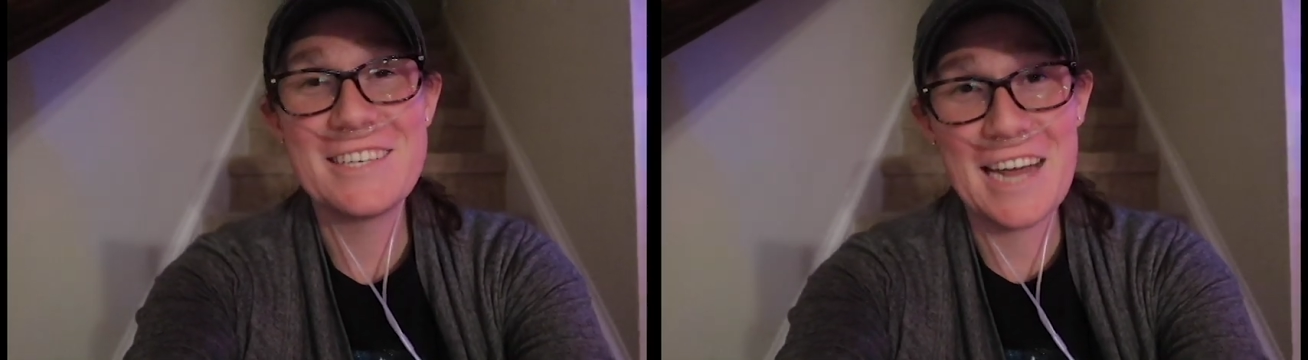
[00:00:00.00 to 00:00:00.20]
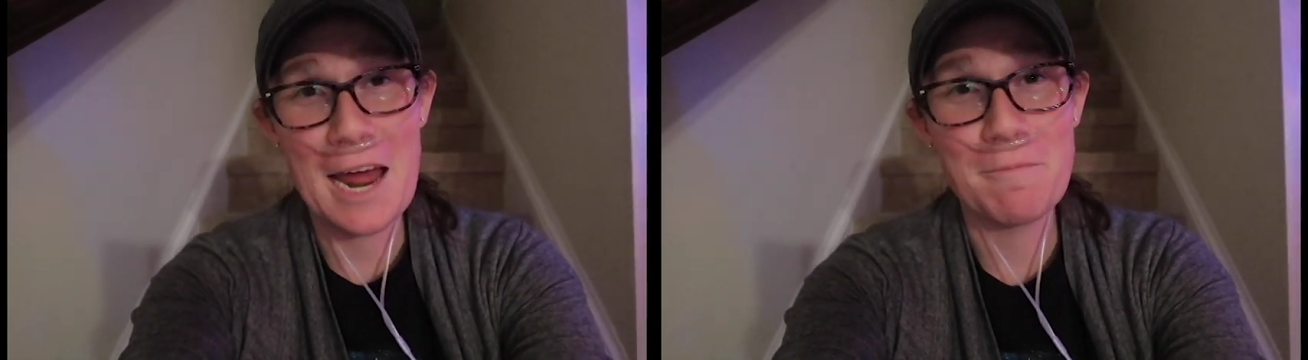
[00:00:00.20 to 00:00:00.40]

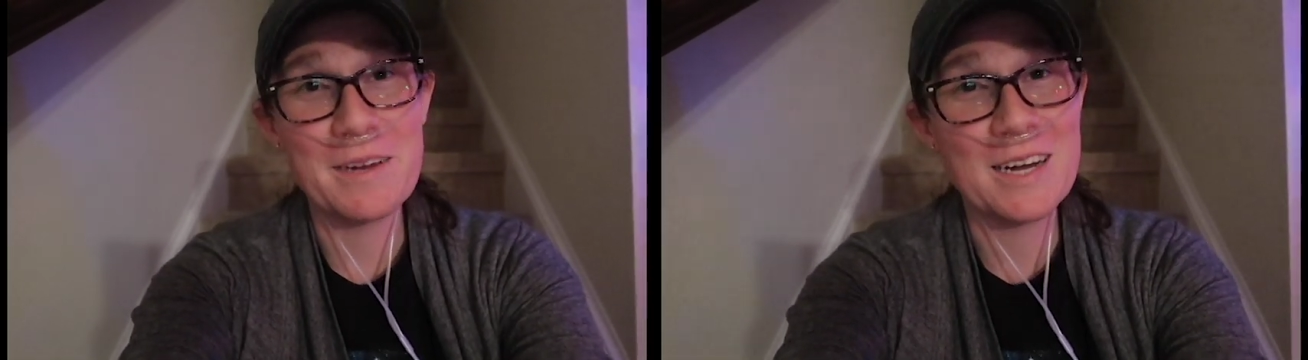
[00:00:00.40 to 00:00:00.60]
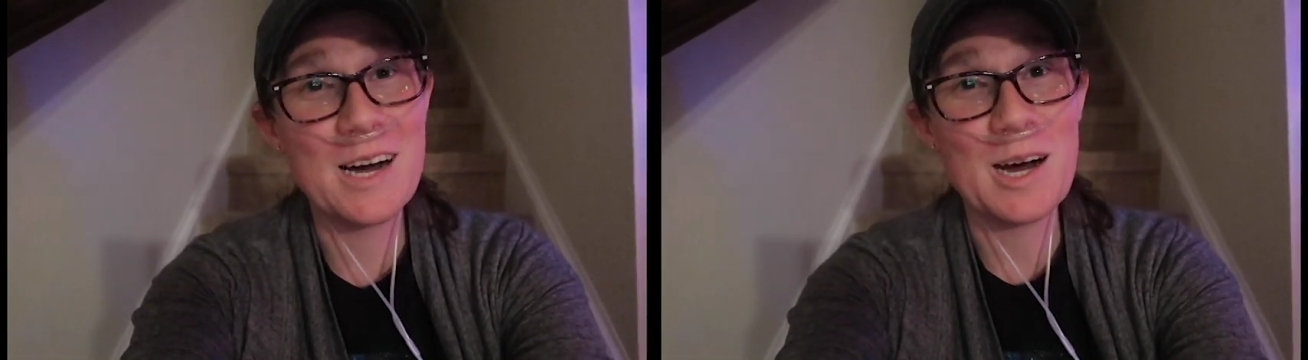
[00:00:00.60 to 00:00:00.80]
can
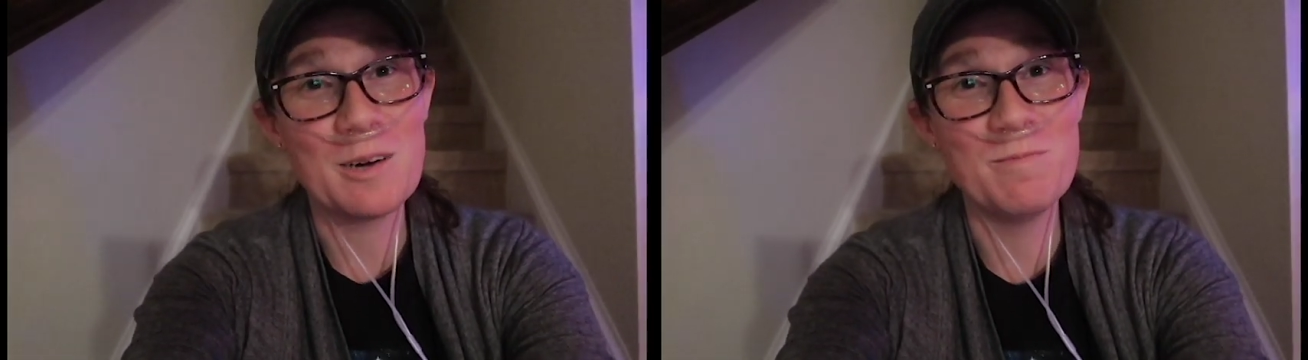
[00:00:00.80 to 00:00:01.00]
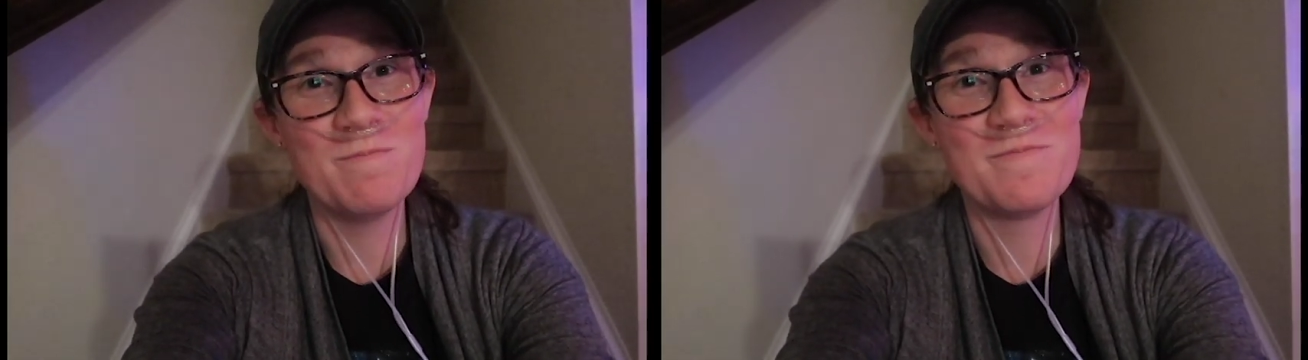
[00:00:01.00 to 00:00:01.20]

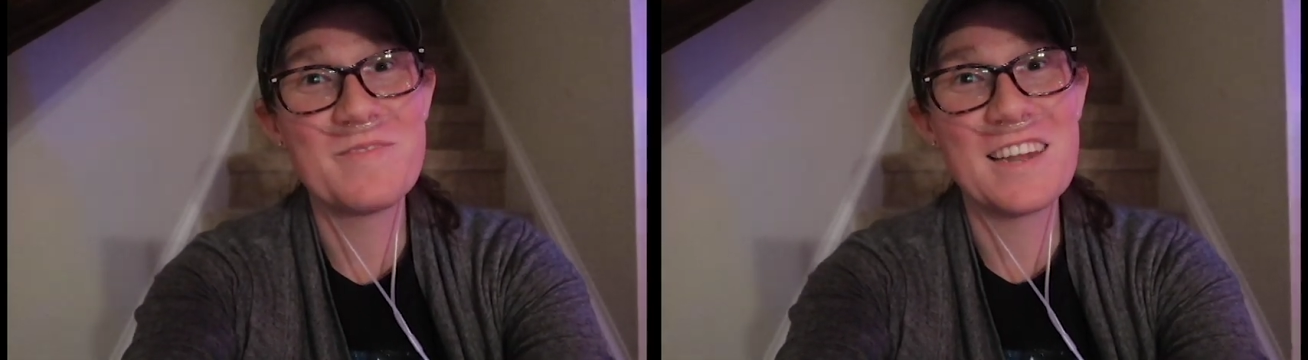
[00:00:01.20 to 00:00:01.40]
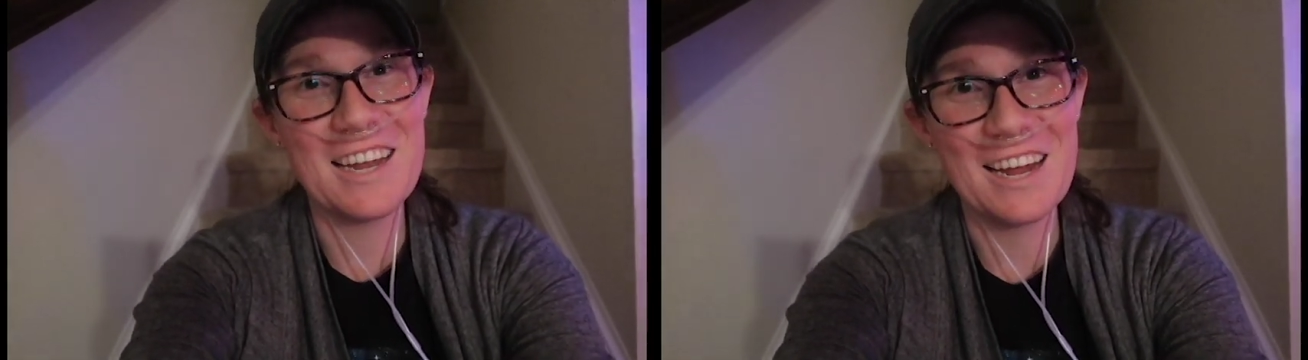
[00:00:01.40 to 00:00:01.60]
become
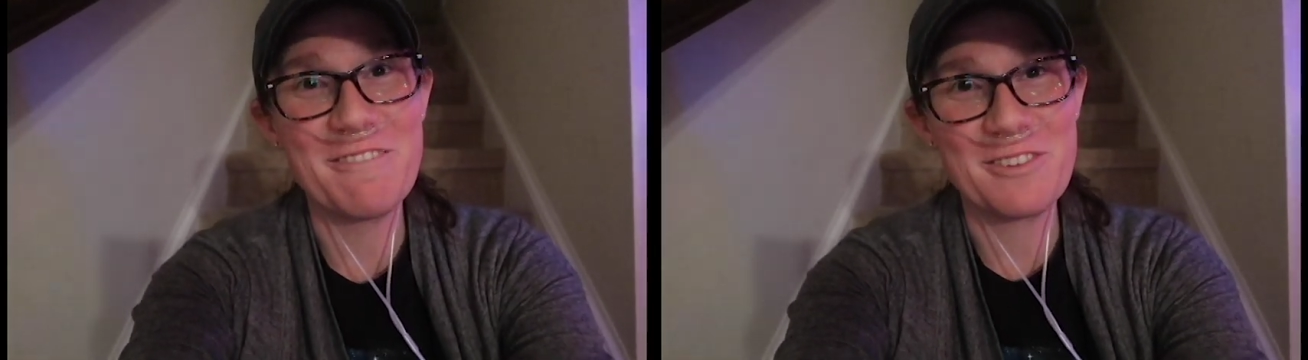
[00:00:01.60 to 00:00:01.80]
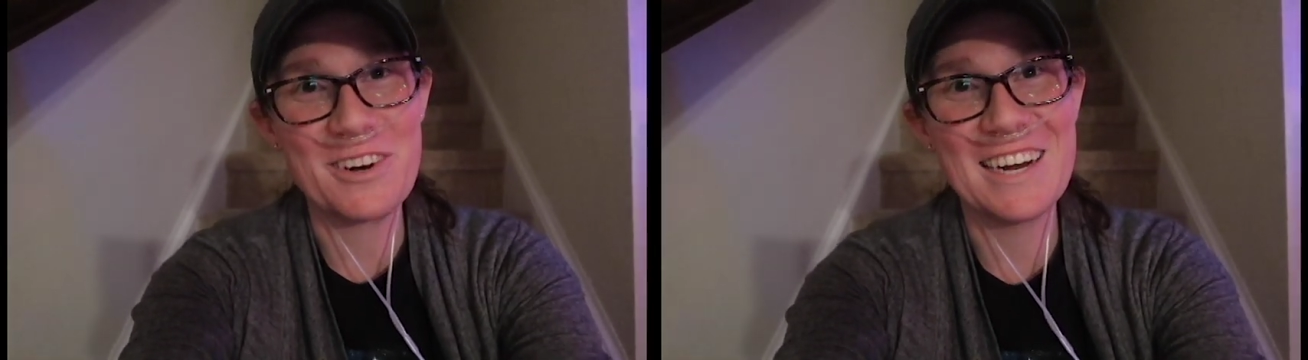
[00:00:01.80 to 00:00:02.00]

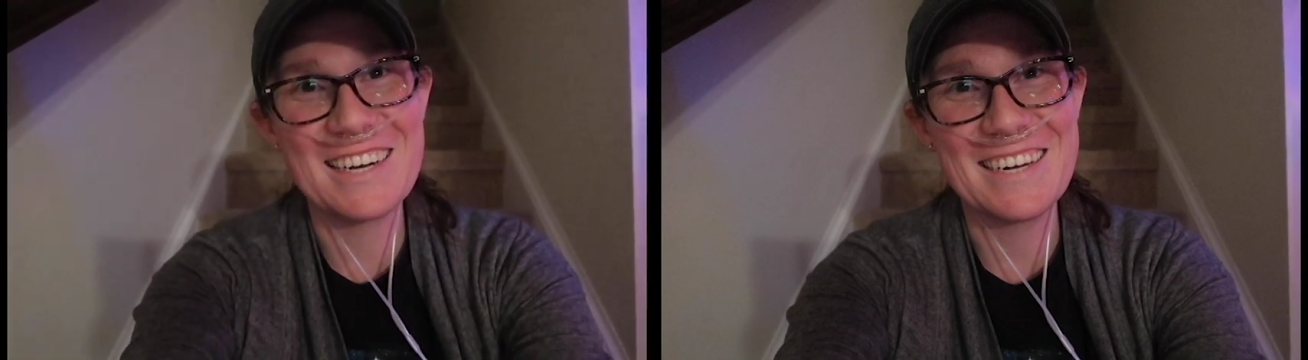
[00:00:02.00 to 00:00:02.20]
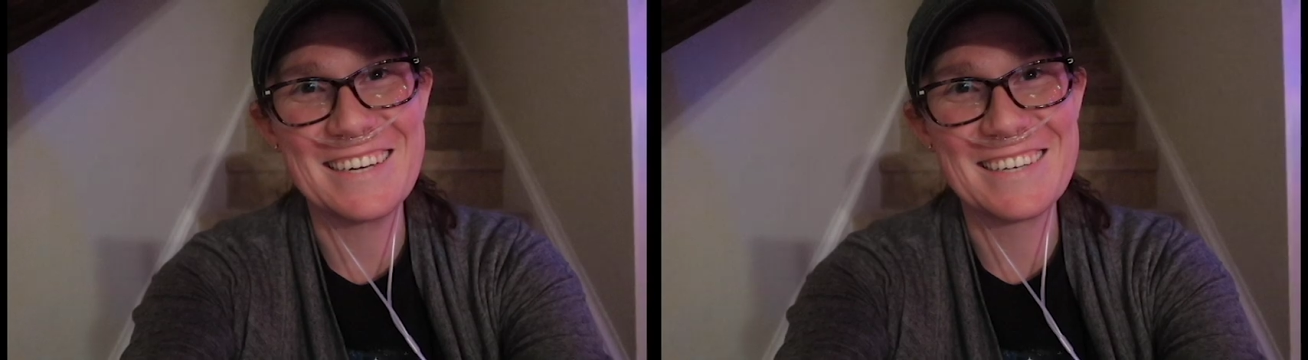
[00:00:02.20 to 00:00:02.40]
life
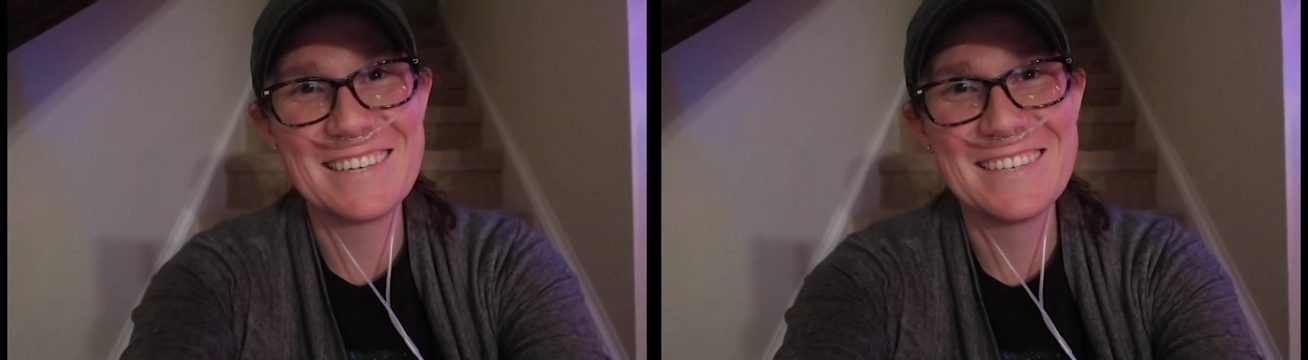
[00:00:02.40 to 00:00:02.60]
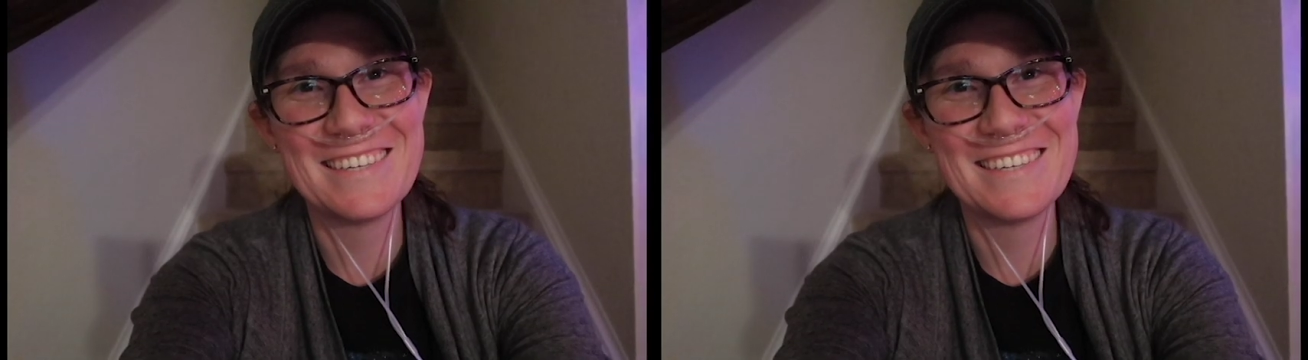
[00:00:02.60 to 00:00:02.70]
threatening.